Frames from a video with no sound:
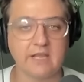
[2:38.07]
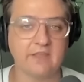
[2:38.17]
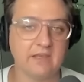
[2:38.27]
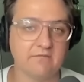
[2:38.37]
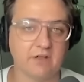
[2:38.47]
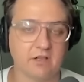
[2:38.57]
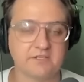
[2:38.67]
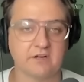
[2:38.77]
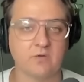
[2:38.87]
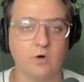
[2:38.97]
And the
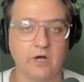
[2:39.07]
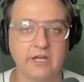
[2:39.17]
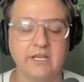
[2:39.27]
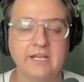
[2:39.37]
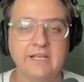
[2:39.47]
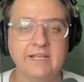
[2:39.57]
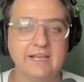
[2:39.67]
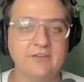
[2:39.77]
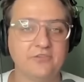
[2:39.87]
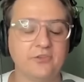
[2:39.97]
involuntary one
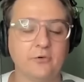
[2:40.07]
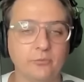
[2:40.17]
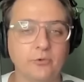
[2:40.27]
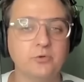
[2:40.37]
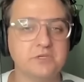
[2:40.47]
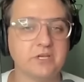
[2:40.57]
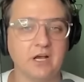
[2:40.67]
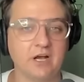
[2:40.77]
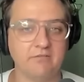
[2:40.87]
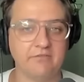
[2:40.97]
is the root
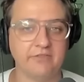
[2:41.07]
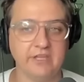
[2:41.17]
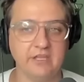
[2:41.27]
of